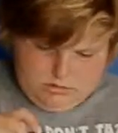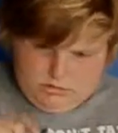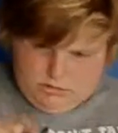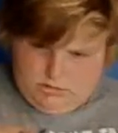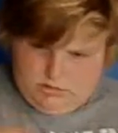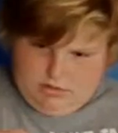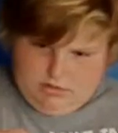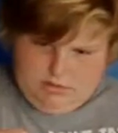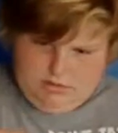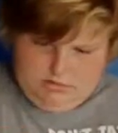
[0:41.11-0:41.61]

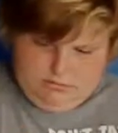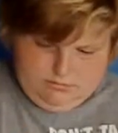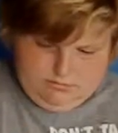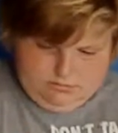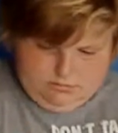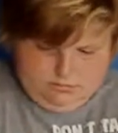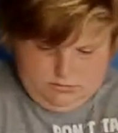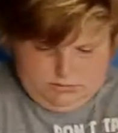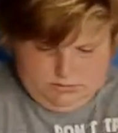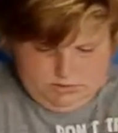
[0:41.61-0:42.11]
So
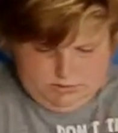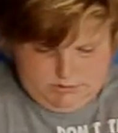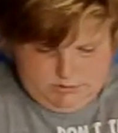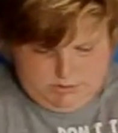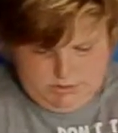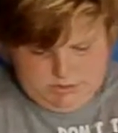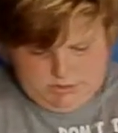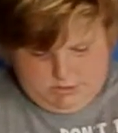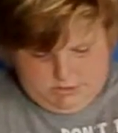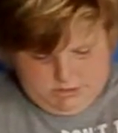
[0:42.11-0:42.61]
let me
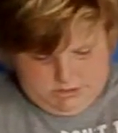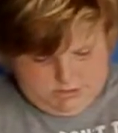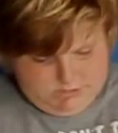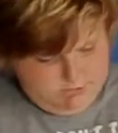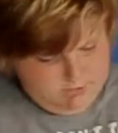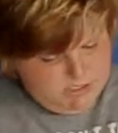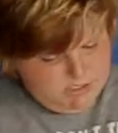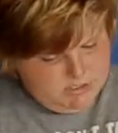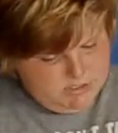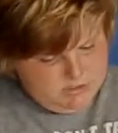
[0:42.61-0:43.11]
get to the next
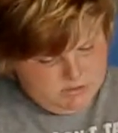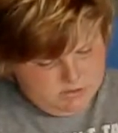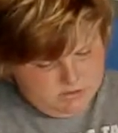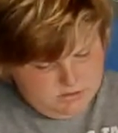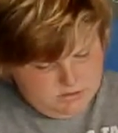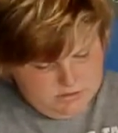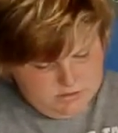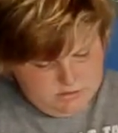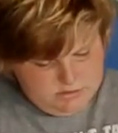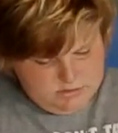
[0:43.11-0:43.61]
bait.
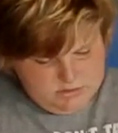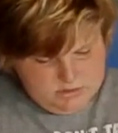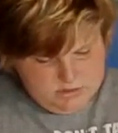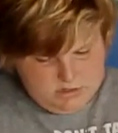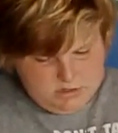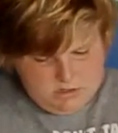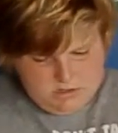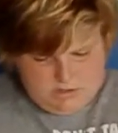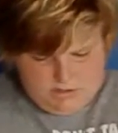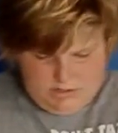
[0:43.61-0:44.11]

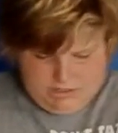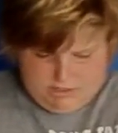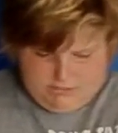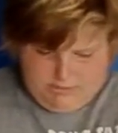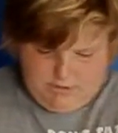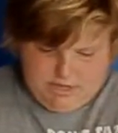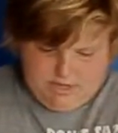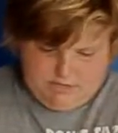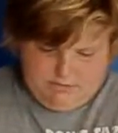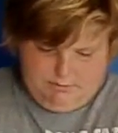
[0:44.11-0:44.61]
The next
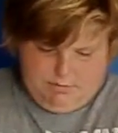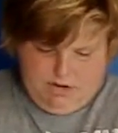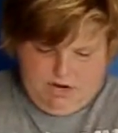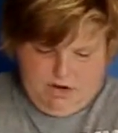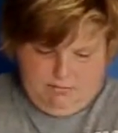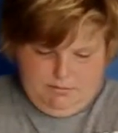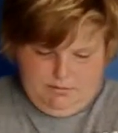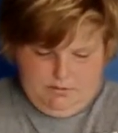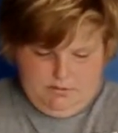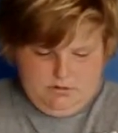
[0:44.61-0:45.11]
bait is a
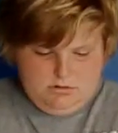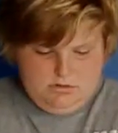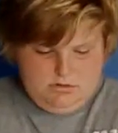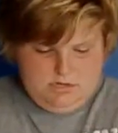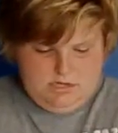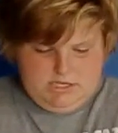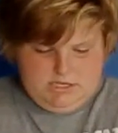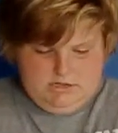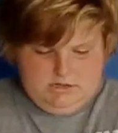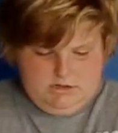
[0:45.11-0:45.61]
popper,
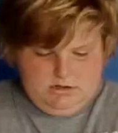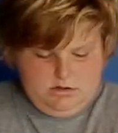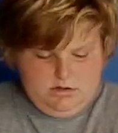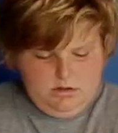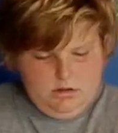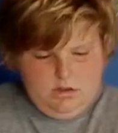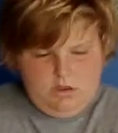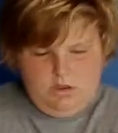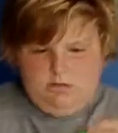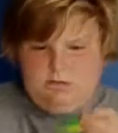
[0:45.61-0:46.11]
and
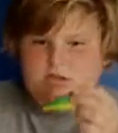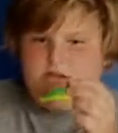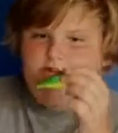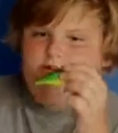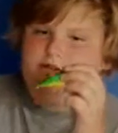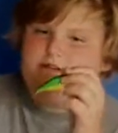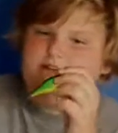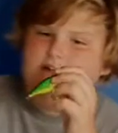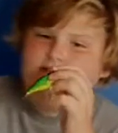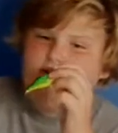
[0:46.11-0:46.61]
I'm telling
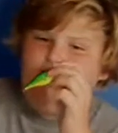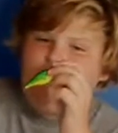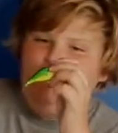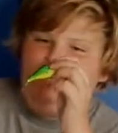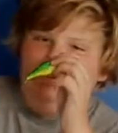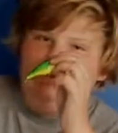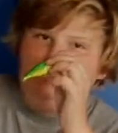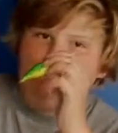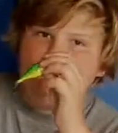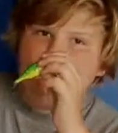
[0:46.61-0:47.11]
you right now, I
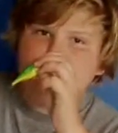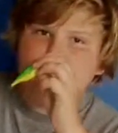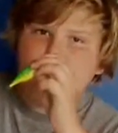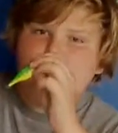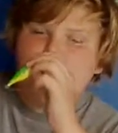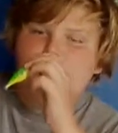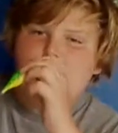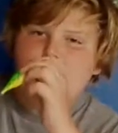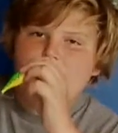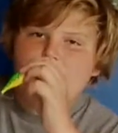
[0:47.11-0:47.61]
hate this
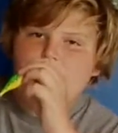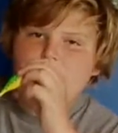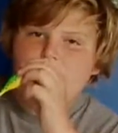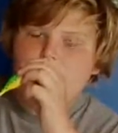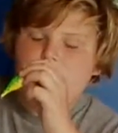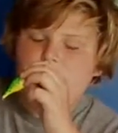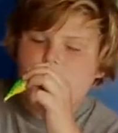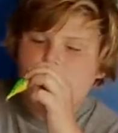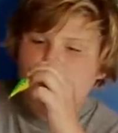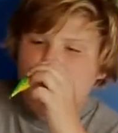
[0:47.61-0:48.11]
popper.
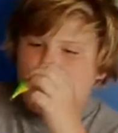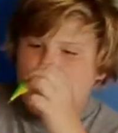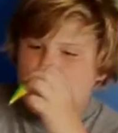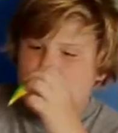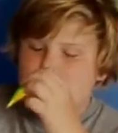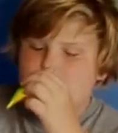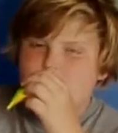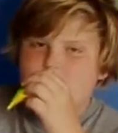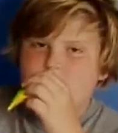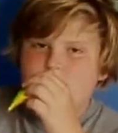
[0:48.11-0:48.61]
I
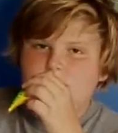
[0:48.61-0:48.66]
hate it.